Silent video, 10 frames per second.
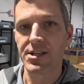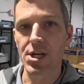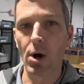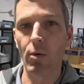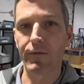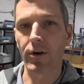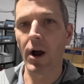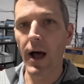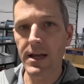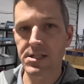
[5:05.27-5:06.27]
So
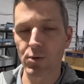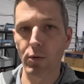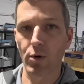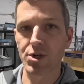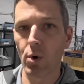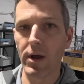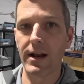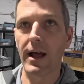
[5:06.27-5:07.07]
for us, when we're doing